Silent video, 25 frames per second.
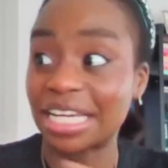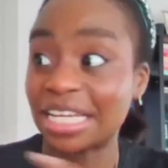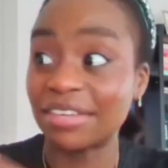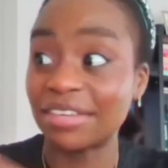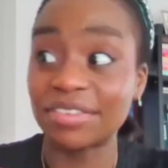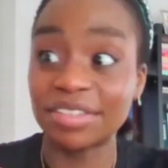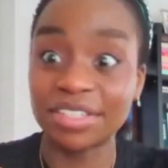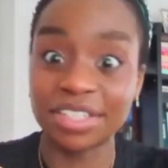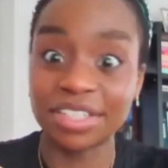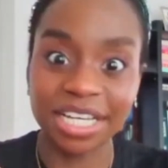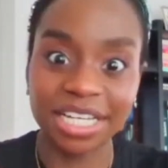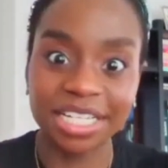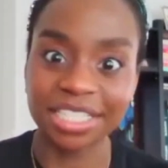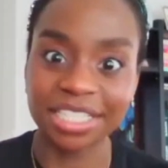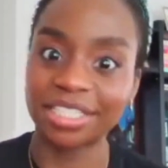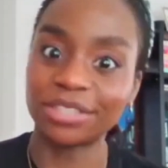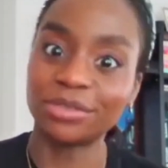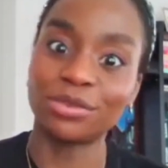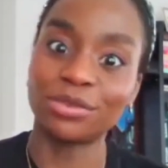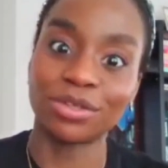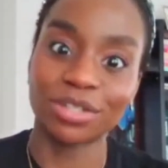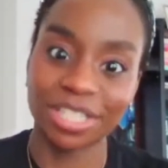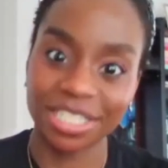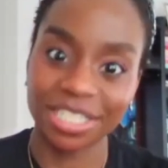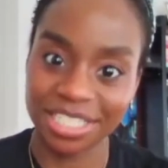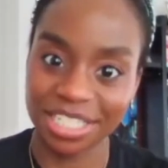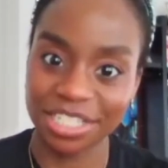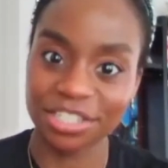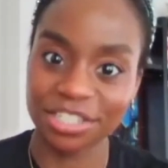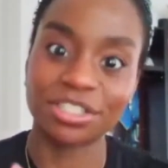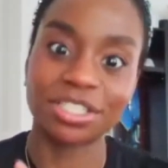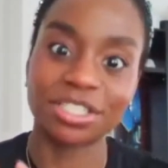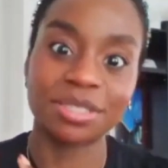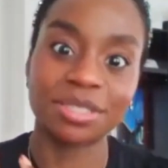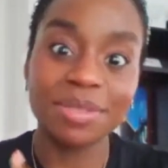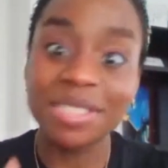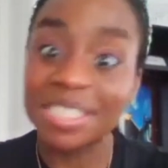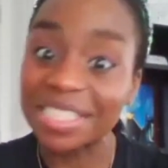and even like
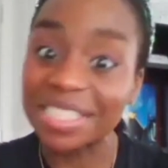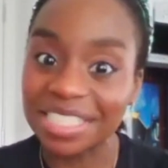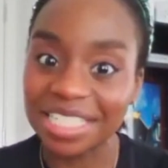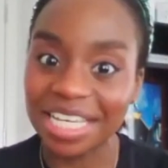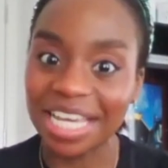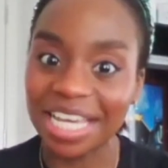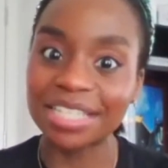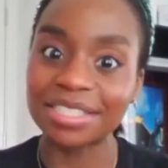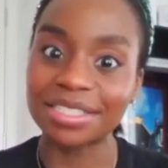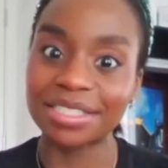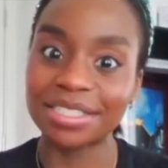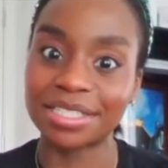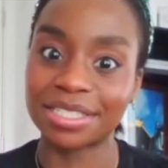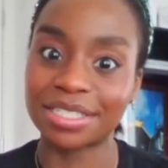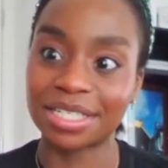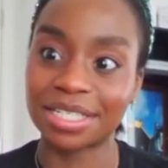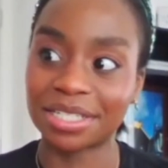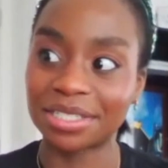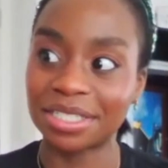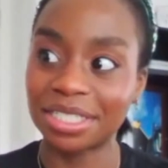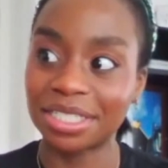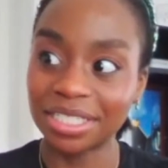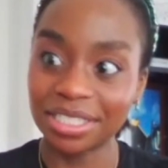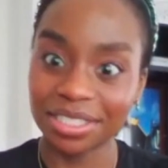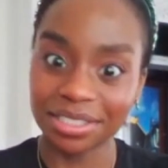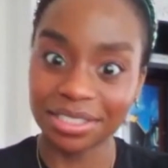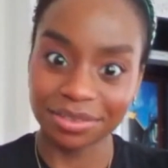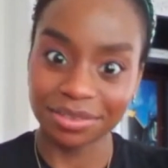organizations' business cases and